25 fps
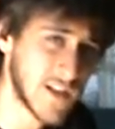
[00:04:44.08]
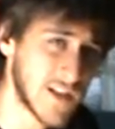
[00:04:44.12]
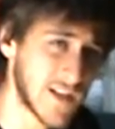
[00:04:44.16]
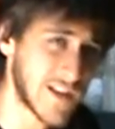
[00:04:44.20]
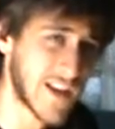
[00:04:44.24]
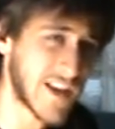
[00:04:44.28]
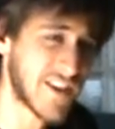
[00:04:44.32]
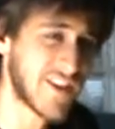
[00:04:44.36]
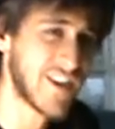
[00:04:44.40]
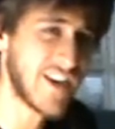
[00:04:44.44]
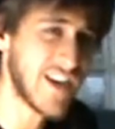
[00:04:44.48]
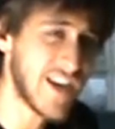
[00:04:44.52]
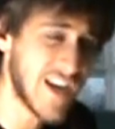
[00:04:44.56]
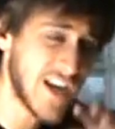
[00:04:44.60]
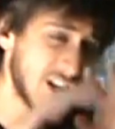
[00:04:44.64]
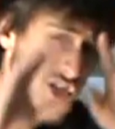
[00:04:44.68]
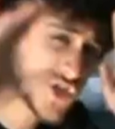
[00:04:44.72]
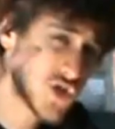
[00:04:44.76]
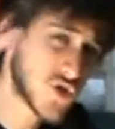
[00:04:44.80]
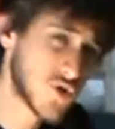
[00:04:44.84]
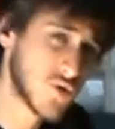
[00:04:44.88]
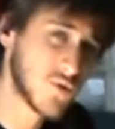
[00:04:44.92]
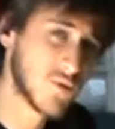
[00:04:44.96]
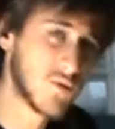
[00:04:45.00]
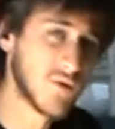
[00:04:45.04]
Like, the
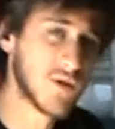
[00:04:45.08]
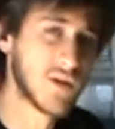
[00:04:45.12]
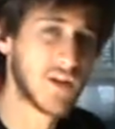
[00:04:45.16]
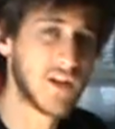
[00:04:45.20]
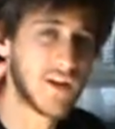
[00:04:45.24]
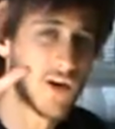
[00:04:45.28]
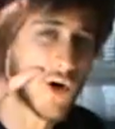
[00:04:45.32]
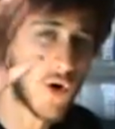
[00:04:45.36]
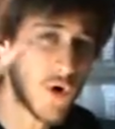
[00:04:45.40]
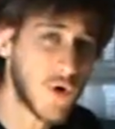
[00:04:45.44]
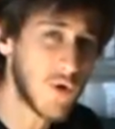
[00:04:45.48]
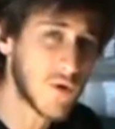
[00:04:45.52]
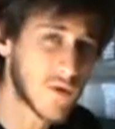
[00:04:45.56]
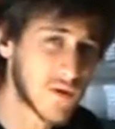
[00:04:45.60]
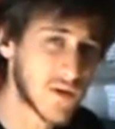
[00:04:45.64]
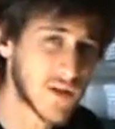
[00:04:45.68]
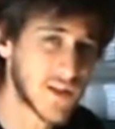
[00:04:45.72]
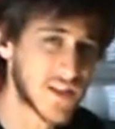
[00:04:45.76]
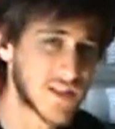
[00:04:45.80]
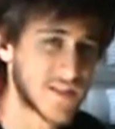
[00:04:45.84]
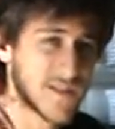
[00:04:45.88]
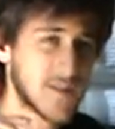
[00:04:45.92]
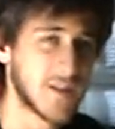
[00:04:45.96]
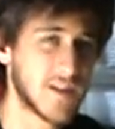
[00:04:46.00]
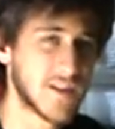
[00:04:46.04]
issue in the whole
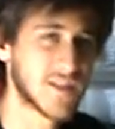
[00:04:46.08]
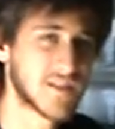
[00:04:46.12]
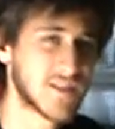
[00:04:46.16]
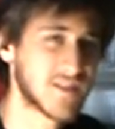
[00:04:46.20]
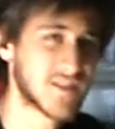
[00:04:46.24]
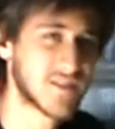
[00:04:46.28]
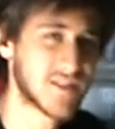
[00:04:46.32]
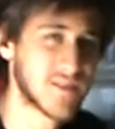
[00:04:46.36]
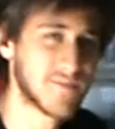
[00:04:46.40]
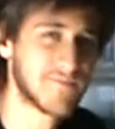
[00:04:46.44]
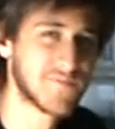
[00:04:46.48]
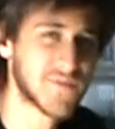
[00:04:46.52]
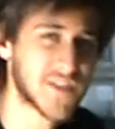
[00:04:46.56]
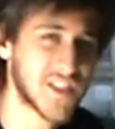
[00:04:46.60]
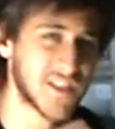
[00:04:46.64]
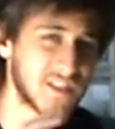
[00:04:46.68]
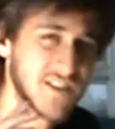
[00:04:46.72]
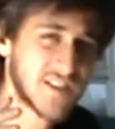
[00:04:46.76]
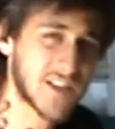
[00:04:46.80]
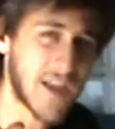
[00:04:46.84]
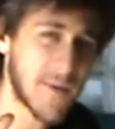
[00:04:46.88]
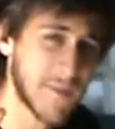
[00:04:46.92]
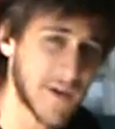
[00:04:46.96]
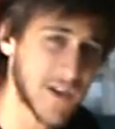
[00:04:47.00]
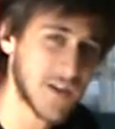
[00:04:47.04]
is a
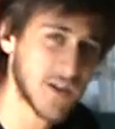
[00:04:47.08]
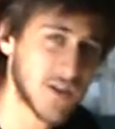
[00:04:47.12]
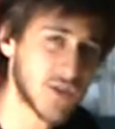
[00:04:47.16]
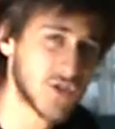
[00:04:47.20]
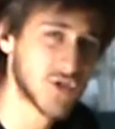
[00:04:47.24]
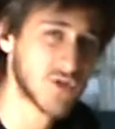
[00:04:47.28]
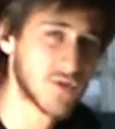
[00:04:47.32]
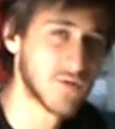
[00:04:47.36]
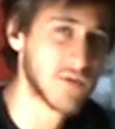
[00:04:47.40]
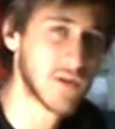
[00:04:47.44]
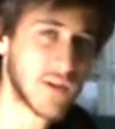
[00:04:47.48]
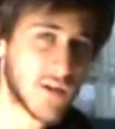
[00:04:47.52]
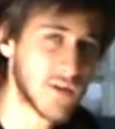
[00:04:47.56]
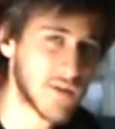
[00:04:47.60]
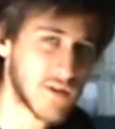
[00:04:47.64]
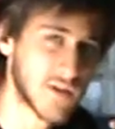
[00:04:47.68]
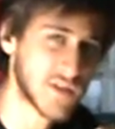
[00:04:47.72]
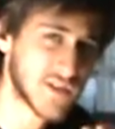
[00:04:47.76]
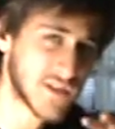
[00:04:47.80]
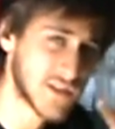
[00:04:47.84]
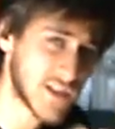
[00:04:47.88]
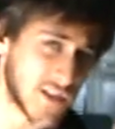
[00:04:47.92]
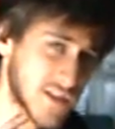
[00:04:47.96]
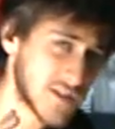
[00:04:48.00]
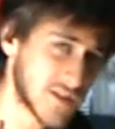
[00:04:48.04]
systemic issue, like
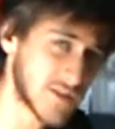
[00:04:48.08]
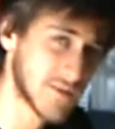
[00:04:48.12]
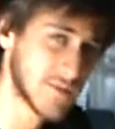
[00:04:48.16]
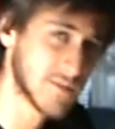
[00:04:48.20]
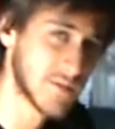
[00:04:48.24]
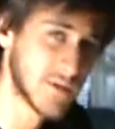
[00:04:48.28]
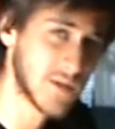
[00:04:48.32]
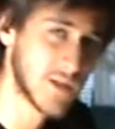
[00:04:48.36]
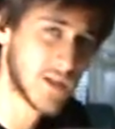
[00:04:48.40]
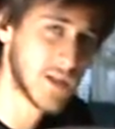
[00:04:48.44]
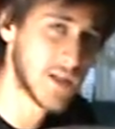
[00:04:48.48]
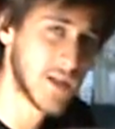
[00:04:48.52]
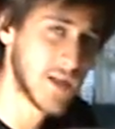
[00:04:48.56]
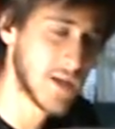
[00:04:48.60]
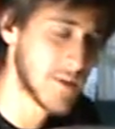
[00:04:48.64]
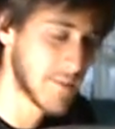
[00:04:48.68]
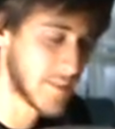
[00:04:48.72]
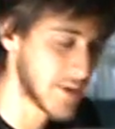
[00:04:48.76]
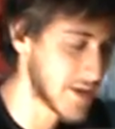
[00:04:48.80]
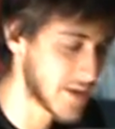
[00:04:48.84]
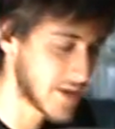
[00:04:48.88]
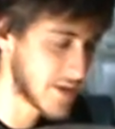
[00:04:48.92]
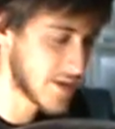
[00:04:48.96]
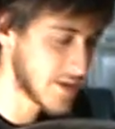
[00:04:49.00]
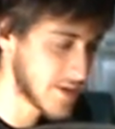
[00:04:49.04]
system,
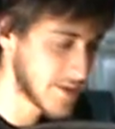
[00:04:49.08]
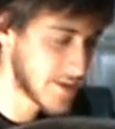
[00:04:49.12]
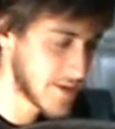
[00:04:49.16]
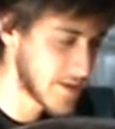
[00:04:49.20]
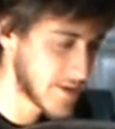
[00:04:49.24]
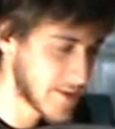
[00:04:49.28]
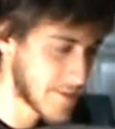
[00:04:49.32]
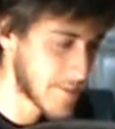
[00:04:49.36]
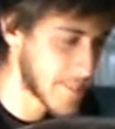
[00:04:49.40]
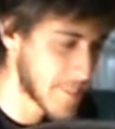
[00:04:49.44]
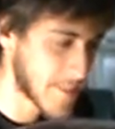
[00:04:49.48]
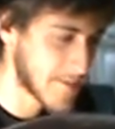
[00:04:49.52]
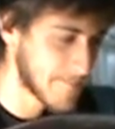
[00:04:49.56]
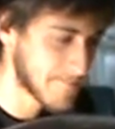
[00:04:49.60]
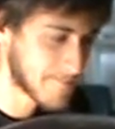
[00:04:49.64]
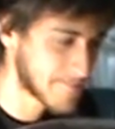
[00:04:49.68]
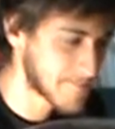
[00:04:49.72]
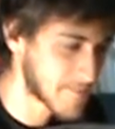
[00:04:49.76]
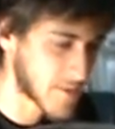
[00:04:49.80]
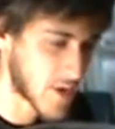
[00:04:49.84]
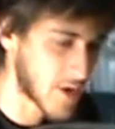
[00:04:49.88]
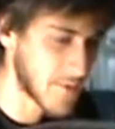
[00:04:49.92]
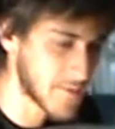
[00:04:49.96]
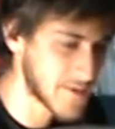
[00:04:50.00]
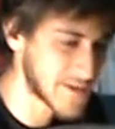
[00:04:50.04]
but
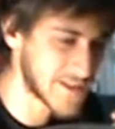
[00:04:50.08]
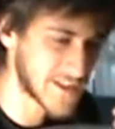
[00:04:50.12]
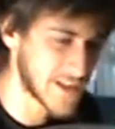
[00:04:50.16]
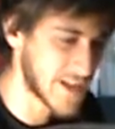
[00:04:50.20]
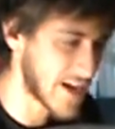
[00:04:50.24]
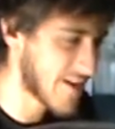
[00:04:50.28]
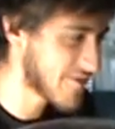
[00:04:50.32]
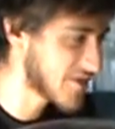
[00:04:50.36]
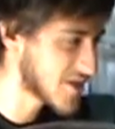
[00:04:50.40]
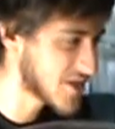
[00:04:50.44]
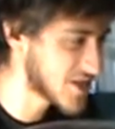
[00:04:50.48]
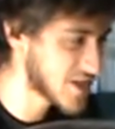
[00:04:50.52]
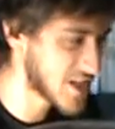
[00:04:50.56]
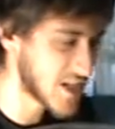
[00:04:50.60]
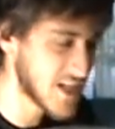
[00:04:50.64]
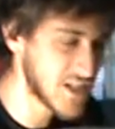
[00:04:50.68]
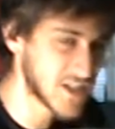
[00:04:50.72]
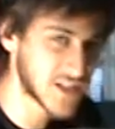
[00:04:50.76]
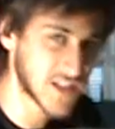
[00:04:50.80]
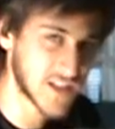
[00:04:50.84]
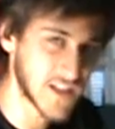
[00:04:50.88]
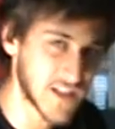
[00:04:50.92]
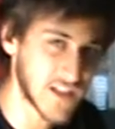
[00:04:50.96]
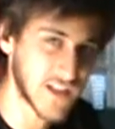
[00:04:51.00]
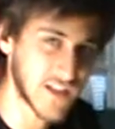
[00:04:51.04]
obviously you have to change
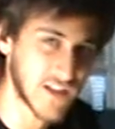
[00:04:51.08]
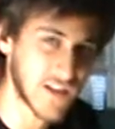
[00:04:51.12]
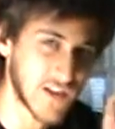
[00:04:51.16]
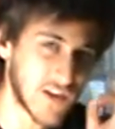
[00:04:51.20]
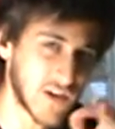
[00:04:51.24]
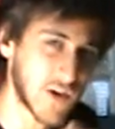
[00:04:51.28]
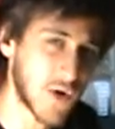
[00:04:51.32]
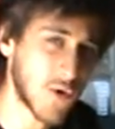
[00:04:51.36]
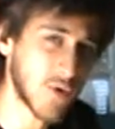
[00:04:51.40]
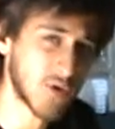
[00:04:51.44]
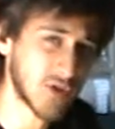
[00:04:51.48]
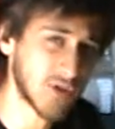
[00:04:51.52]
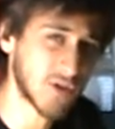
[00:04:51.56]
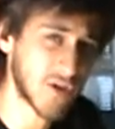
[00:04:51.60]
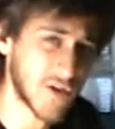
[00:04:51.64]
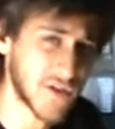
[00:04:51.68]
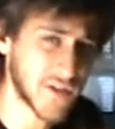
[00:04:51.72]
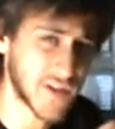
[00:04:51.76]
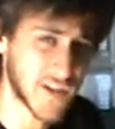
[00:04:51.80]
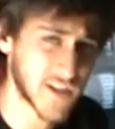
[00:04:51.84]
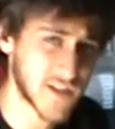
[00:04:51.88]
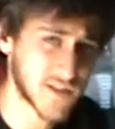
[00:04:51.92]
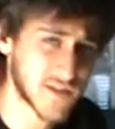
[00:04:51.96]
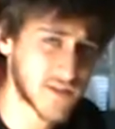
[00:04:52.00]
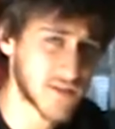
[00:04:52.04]
it in local
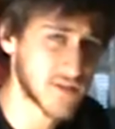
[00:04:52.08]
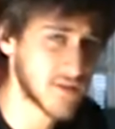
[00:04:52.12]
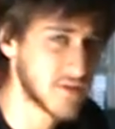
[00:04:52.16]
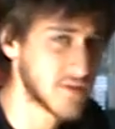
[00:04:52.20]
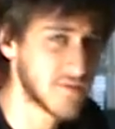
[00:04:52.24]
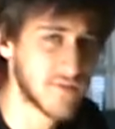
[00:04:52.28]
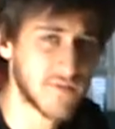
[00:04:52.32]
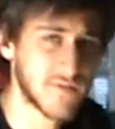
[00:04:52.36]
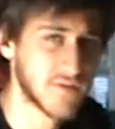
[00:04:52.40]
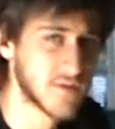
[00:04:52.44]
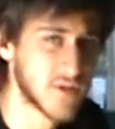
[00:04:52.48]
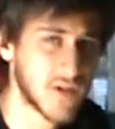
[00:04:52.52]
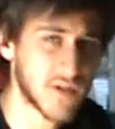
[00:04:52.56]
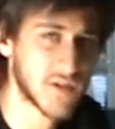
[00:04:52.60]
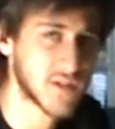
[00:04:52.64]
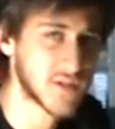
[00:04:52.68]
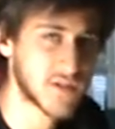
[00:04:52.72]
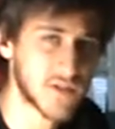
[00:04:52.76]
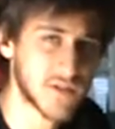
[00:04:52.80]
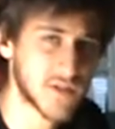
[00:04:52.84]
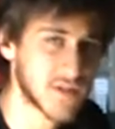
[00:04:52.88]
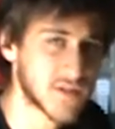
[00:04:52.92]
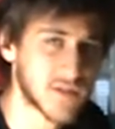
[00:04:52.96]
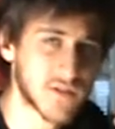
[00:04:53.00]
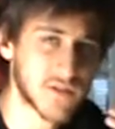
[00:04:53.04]
context. If not, it
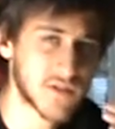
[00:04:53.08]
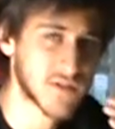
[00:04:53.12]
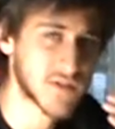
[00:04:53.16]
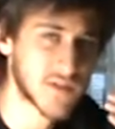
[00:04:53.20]
just